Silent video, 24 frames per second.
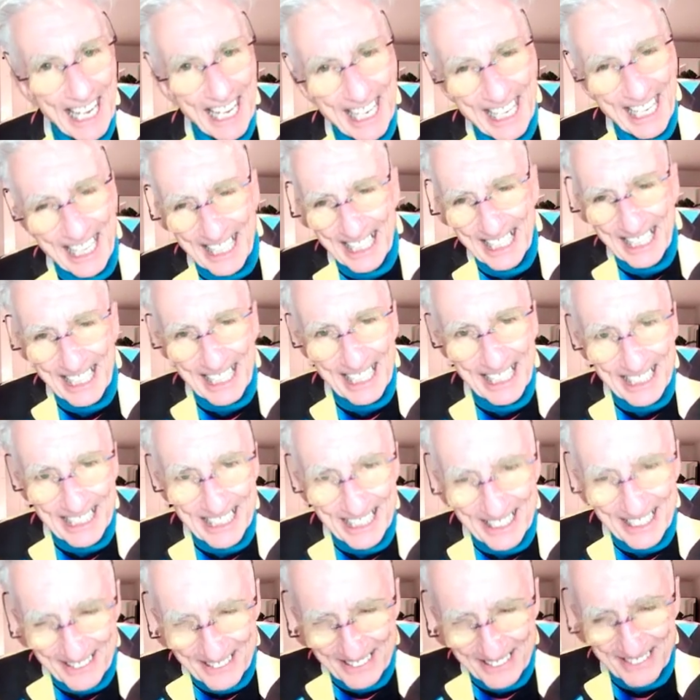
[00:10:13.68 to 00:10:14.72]

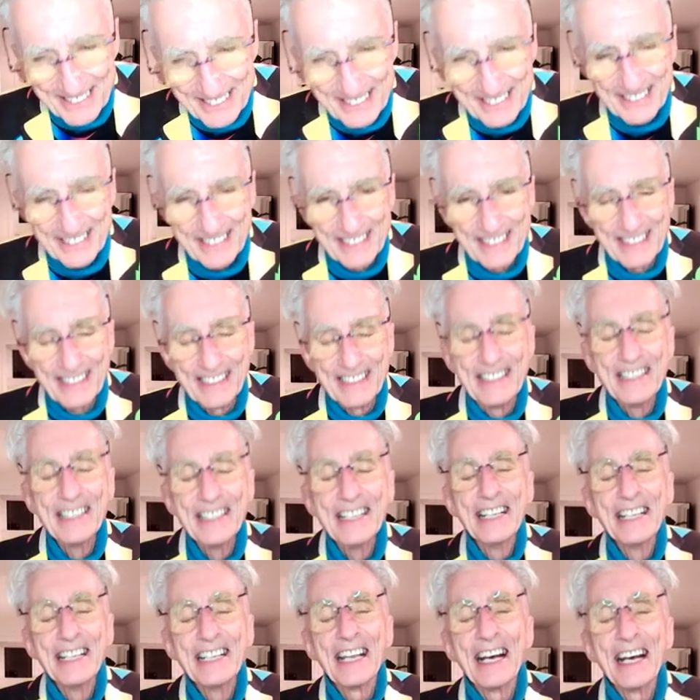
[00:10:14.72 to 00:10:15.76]
so
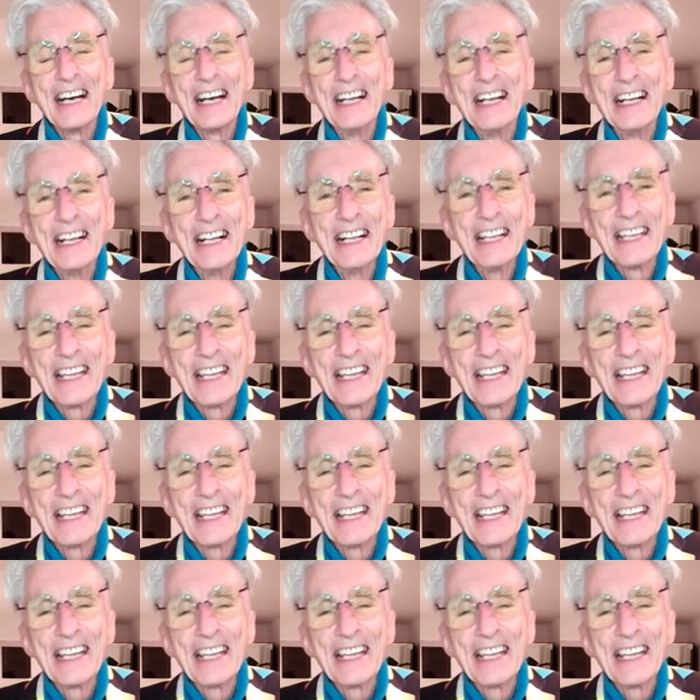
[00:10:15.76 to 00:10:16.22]
that,